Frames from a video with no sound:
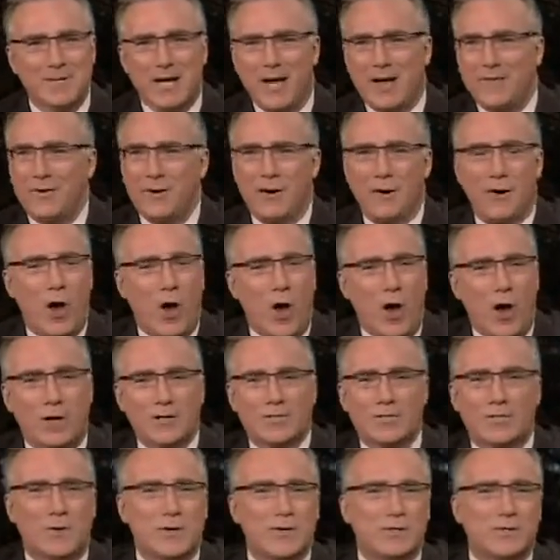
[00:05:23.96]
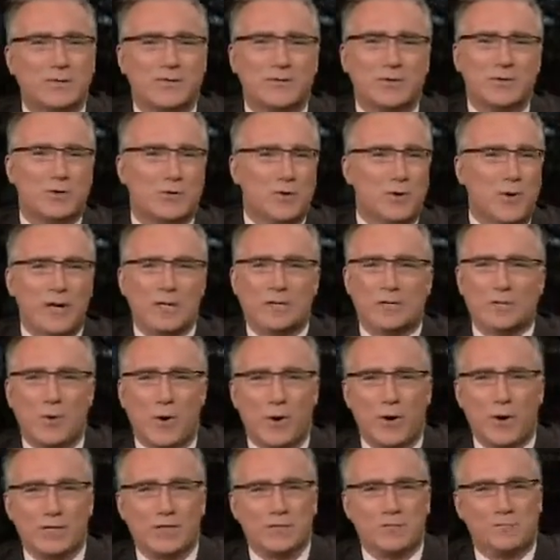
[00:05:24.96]
Governor, all sorts of choice
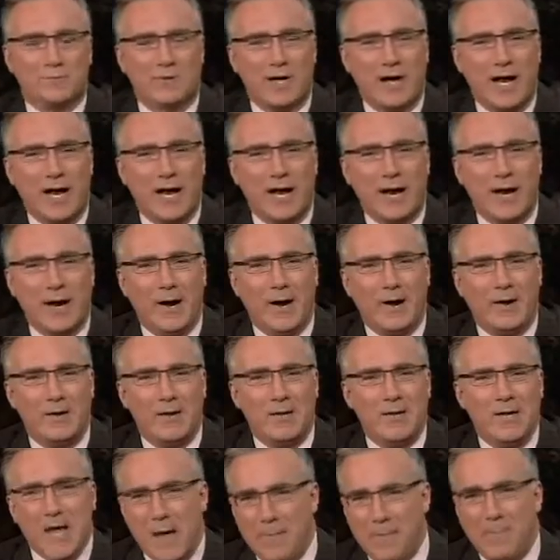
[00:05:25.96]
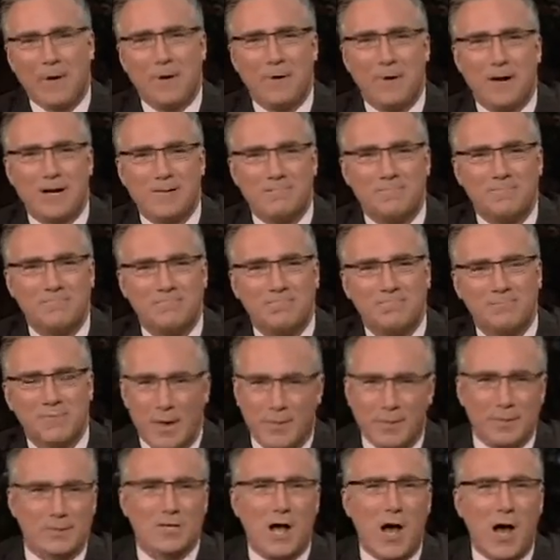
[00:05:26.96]
words apply here. Hypocrite,
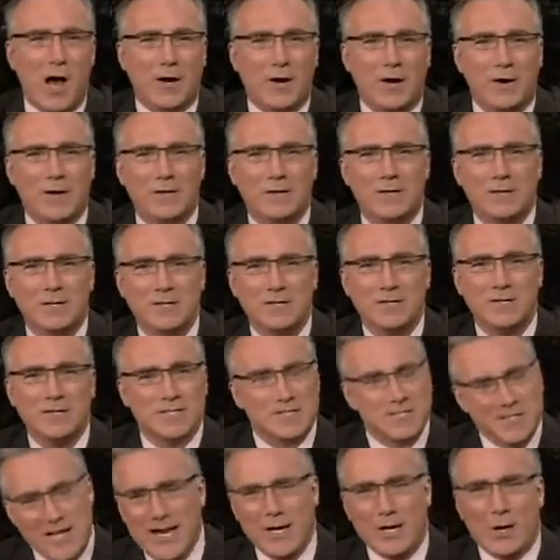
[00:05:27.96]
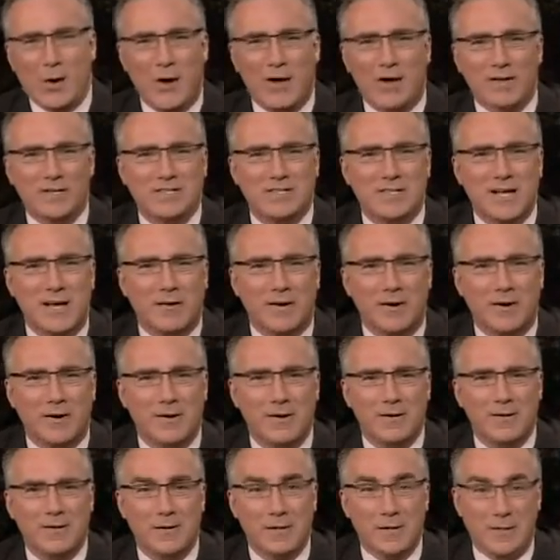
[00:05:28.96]
double talker, snake oil
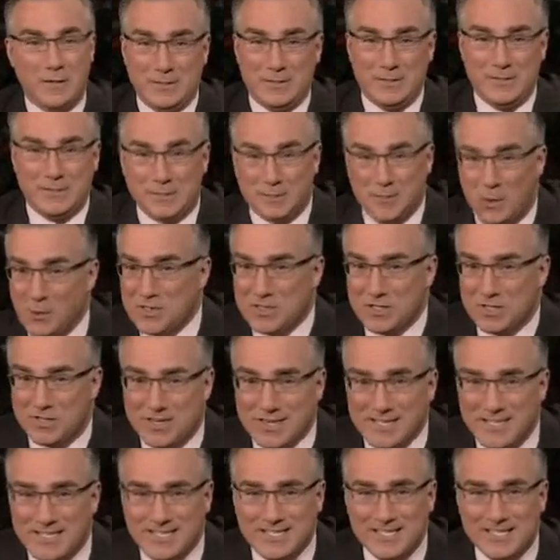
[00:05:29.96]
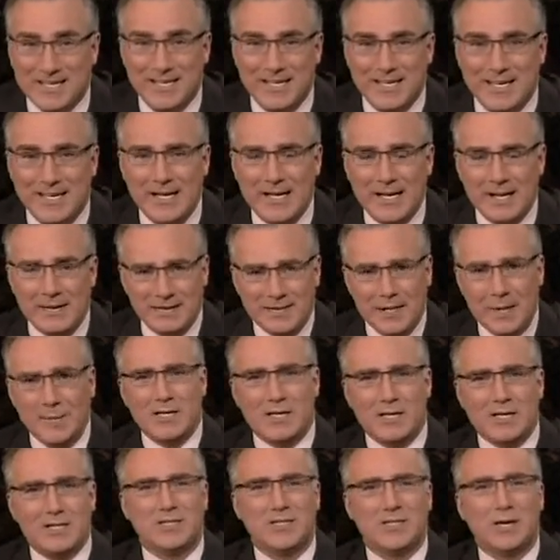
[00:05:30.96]
seller, socialist. Let
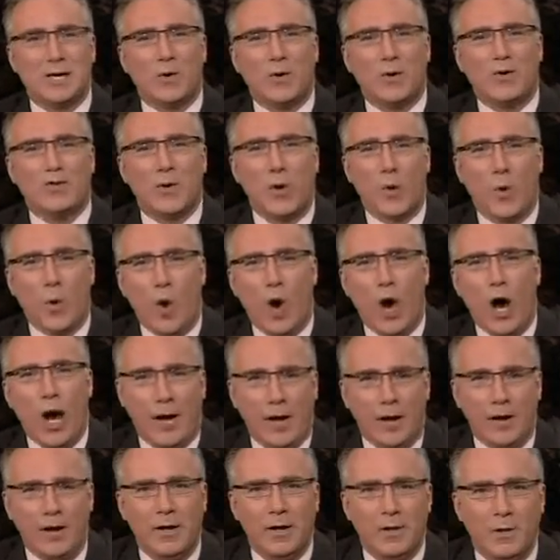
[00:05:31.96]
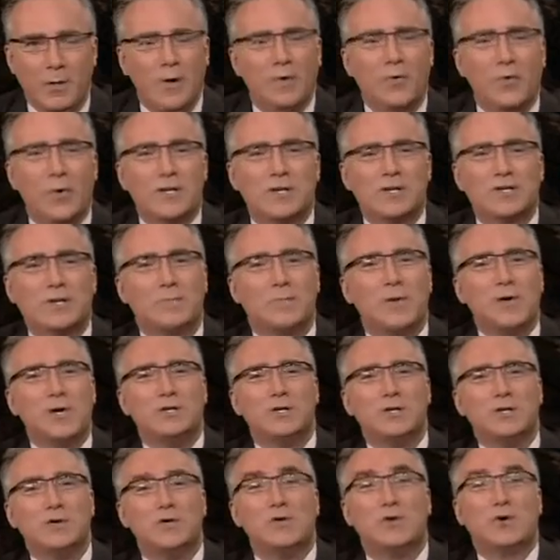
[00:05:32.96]
me just stick with the one with which to
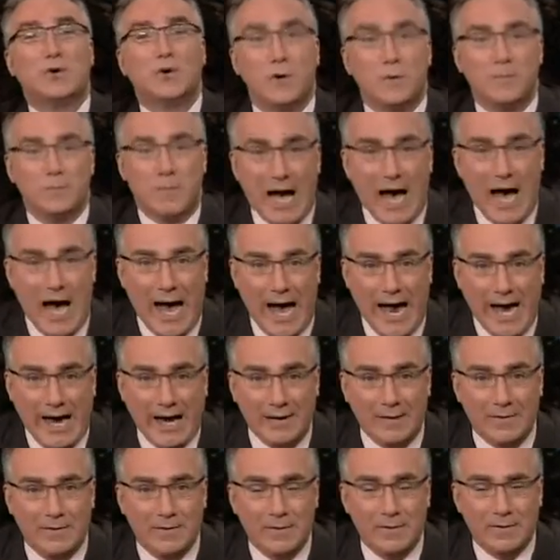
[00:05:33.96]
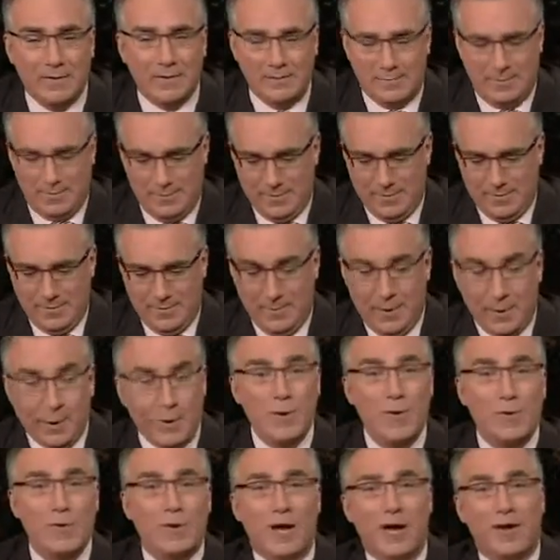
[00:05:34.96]
bid you goodbye.
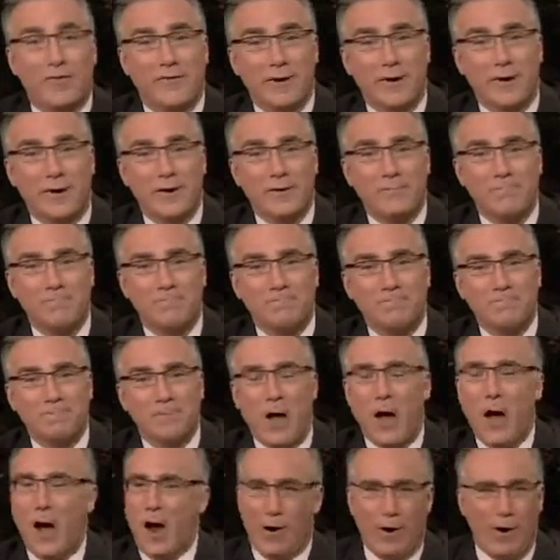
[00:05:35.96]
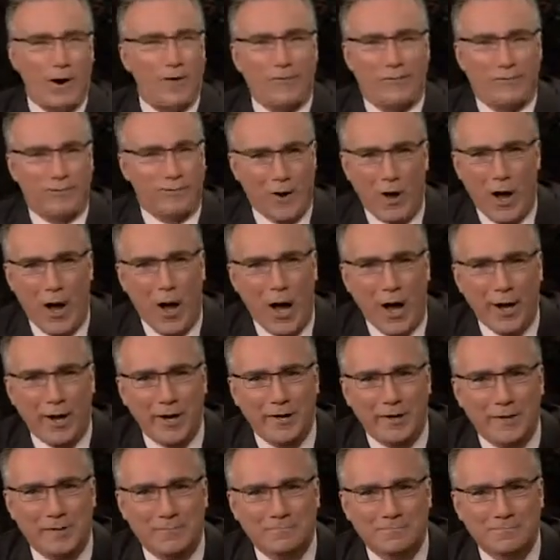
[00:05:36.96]
You, Governor, are a
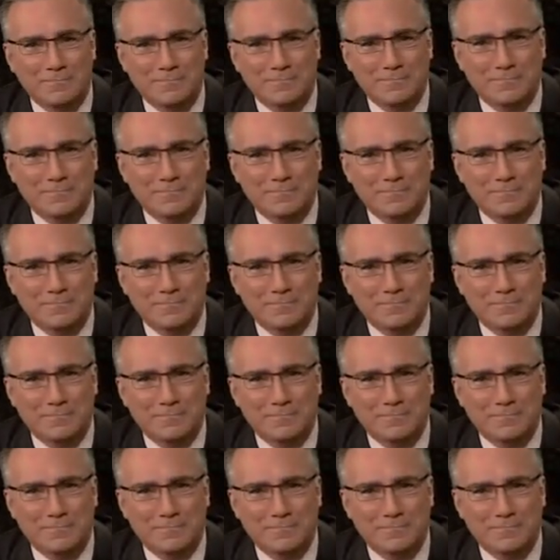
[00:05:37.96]
fraud.